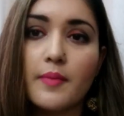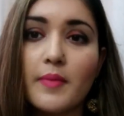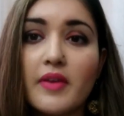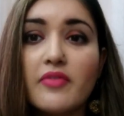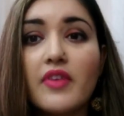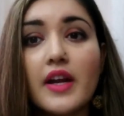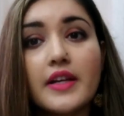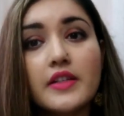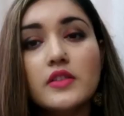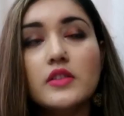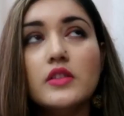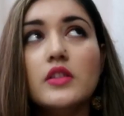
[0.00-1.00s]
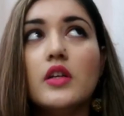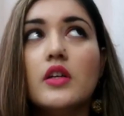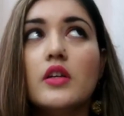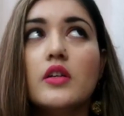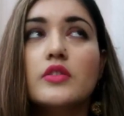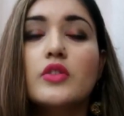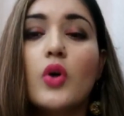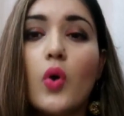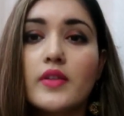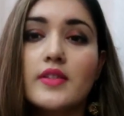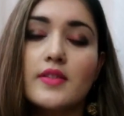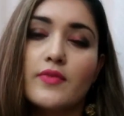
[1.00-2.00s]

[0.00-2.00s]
My final thoughts